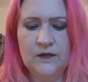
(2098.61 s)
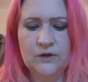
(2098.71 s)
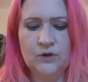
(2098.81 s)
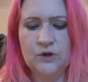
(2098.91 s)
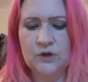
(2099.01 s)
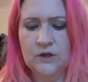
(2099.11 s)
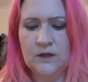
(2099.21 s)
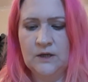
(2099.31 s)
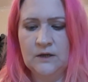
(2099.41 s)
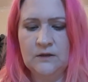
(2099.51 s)
There's
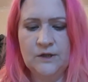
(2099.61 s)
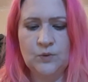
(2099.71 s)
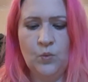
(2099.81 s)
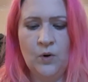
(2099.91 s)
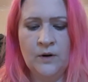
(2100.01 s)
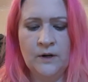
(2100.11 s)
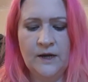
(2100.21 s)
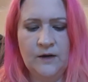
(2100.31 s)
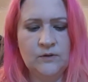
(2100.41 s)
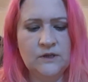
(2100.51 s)
usually at least one
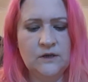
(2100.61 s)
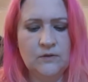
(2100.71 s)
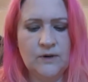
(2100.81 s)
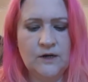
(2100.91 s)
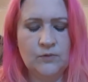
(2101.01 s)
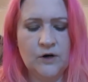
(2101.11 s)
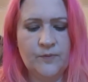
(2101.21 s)
counted threadwork